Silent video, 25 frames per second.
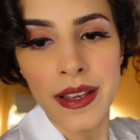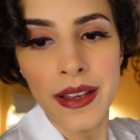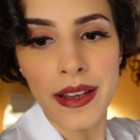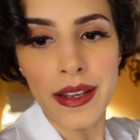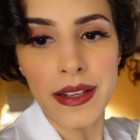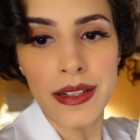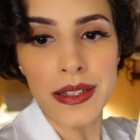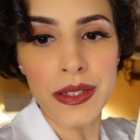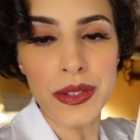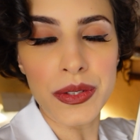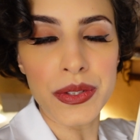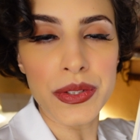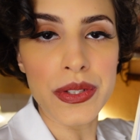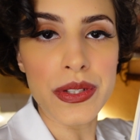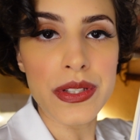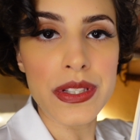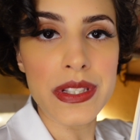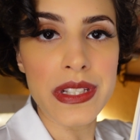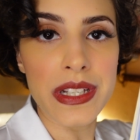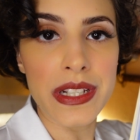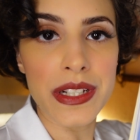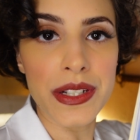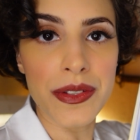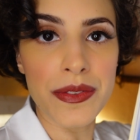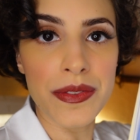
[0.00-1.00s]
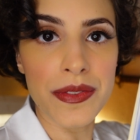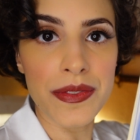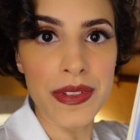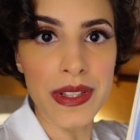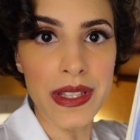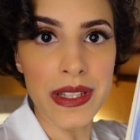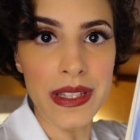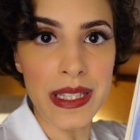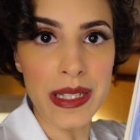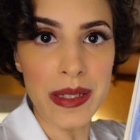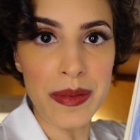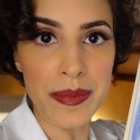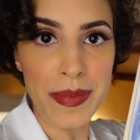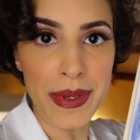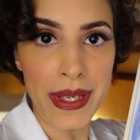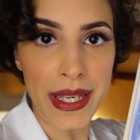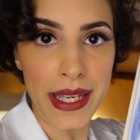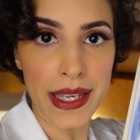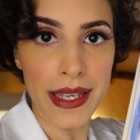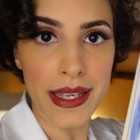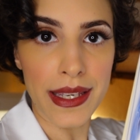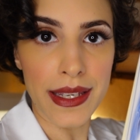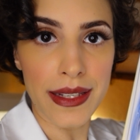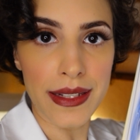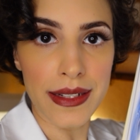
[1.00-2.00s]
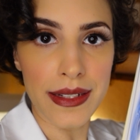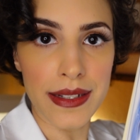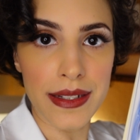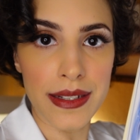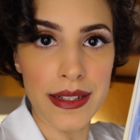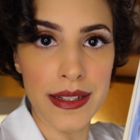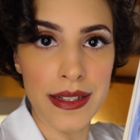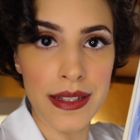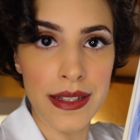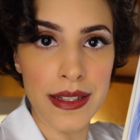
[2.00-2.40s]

I know you said you're feeling pain